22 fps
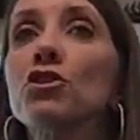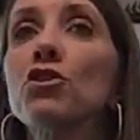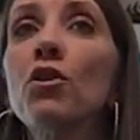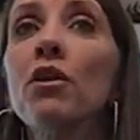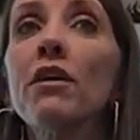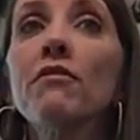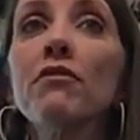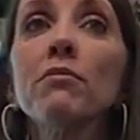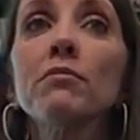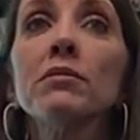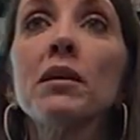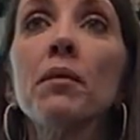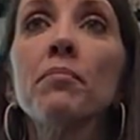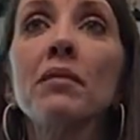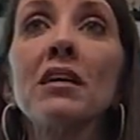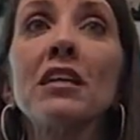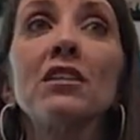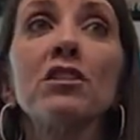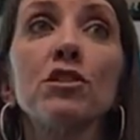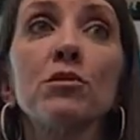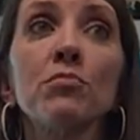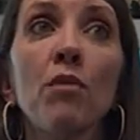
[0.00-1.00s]
You're going from
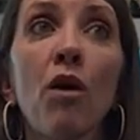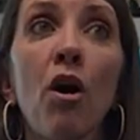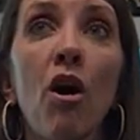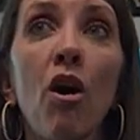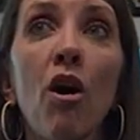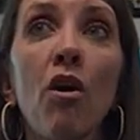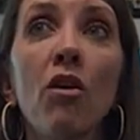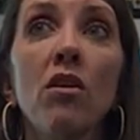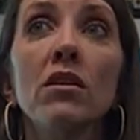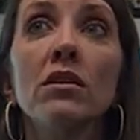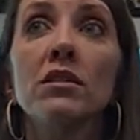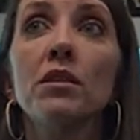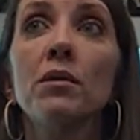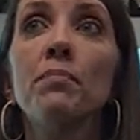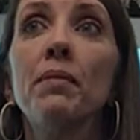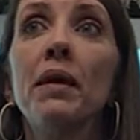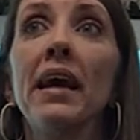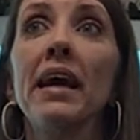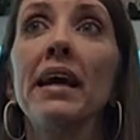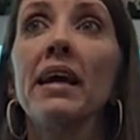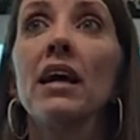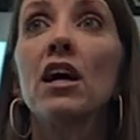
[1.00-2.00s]
something small to
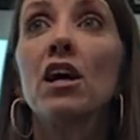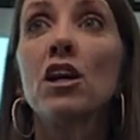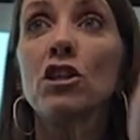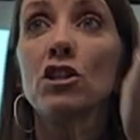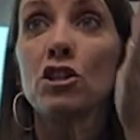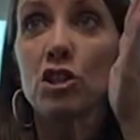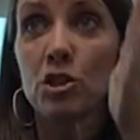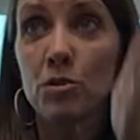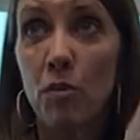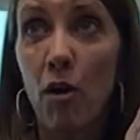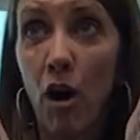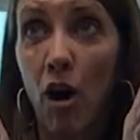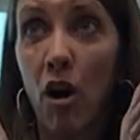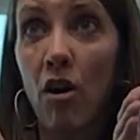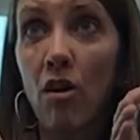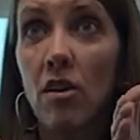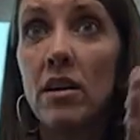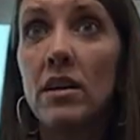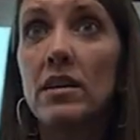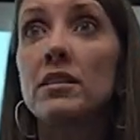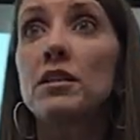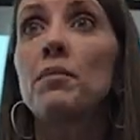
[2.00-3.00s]
big.
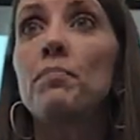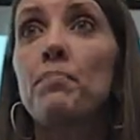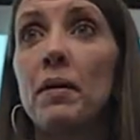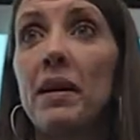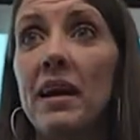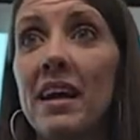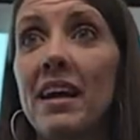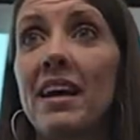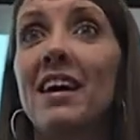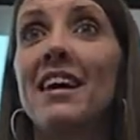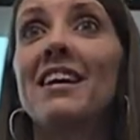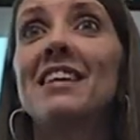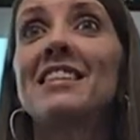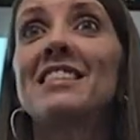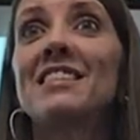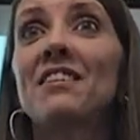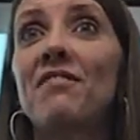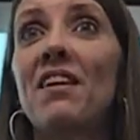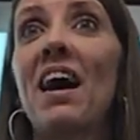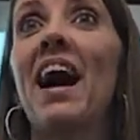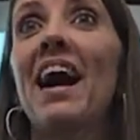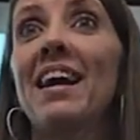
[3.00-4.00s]
Small to big,
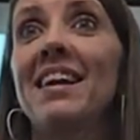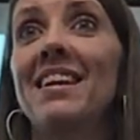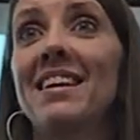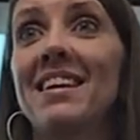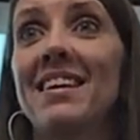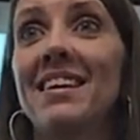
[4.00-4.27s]
divide.